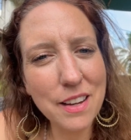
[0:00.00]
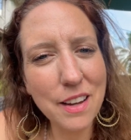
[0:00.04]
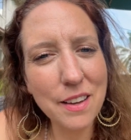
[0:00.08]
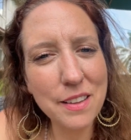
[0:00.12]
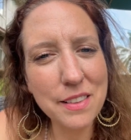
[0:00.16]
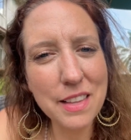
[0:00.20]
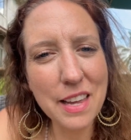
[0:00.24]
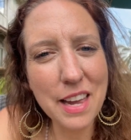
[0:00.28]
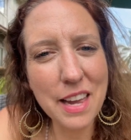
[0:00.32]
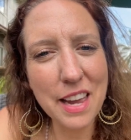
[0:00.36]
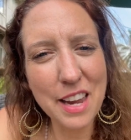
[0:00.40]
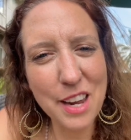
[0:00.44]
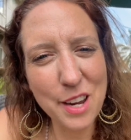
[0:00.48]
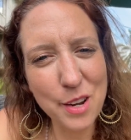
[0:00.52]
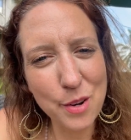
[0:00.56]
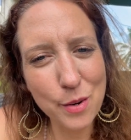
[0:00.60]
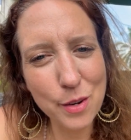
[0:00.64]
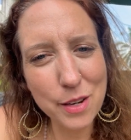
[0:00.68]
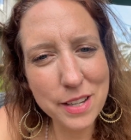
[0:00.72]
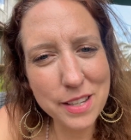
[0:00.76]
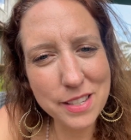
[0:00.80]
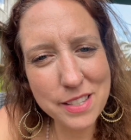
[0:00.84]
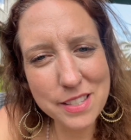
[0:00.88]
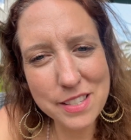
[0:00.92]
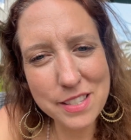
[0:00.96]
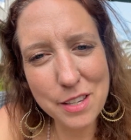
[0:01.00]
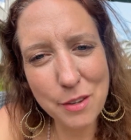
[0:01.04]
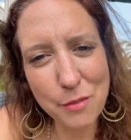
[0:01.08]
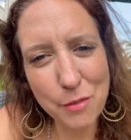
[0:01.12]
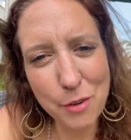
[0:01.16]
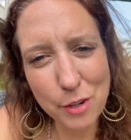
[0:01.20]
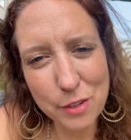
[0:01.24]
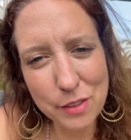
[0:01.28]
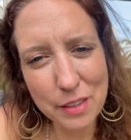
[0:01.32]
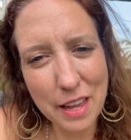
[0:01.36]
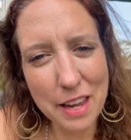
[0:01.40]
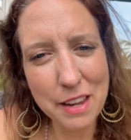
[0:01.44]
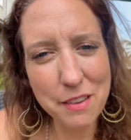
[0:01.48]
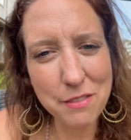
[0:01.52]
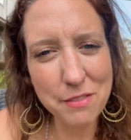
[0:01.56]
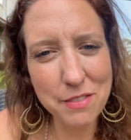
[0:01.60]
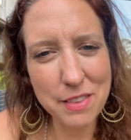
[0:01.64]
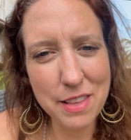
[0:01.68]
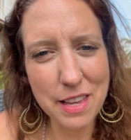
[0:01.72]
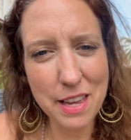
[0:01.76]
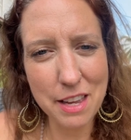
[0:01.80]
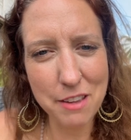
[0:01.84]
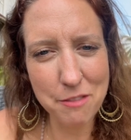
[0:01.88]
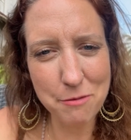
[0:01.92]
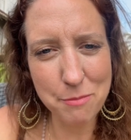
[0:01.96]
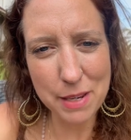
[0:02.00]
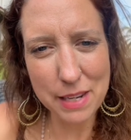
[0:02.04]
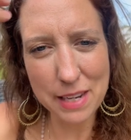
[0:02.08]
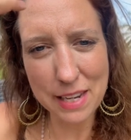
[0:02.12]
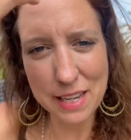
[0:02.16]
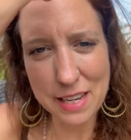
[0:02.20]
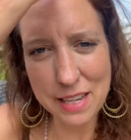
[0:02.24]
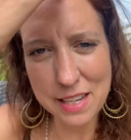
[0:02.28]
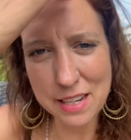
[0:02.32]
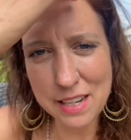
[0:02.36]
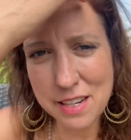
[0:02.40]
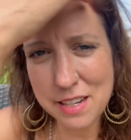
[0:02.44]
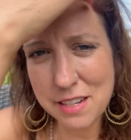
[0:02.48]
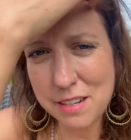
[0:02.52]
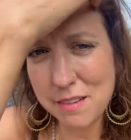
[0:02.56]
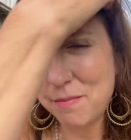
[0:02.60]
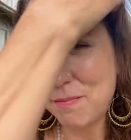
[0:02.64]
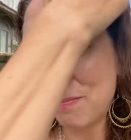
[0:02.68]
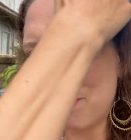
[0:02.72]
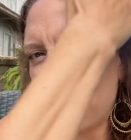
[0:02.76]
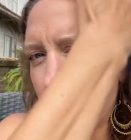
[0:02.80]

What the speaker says: on the areas of our life that have been hidden